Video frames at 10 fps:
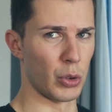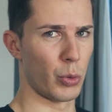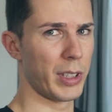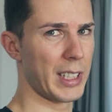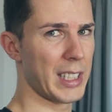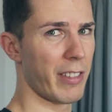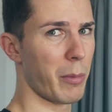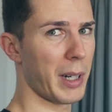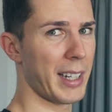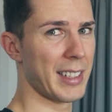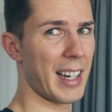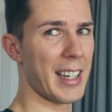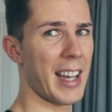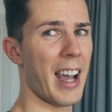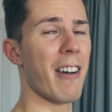Greetings everybody, and
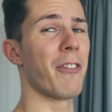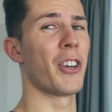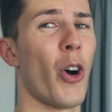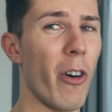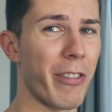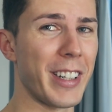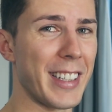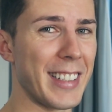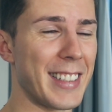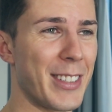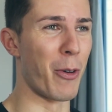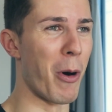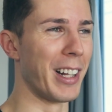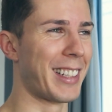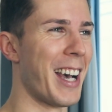I have COVID!
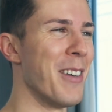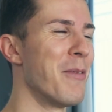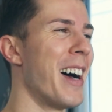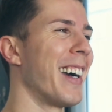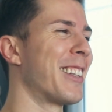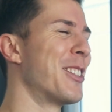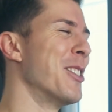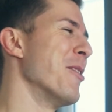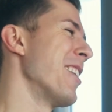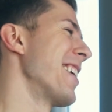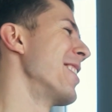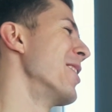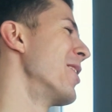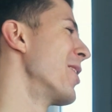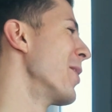Welcome back to my
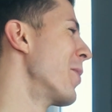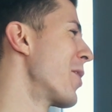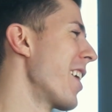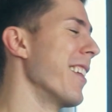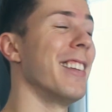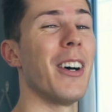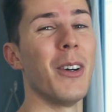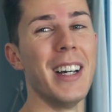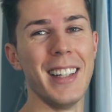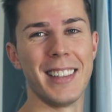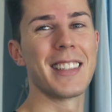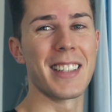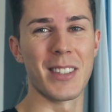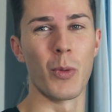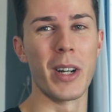YouTube channel. Now, this
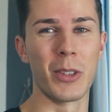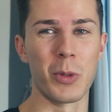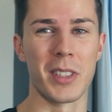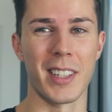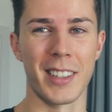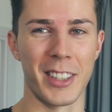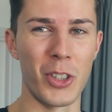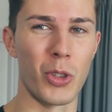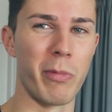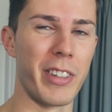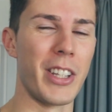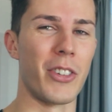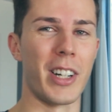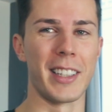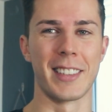is a way to start the YouTube video,
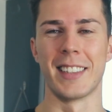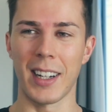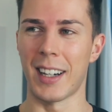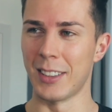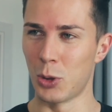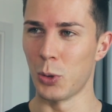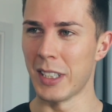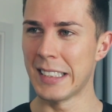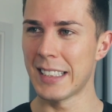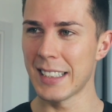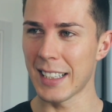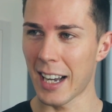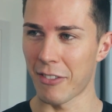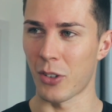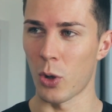right? I do indeed
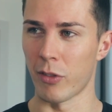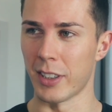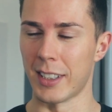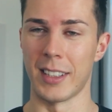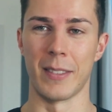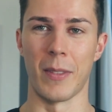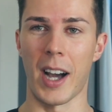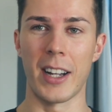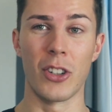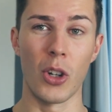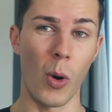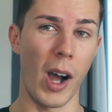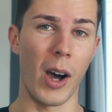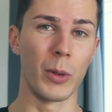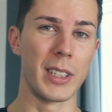have COVID, and I don't know
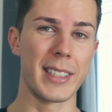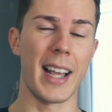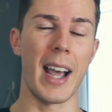how this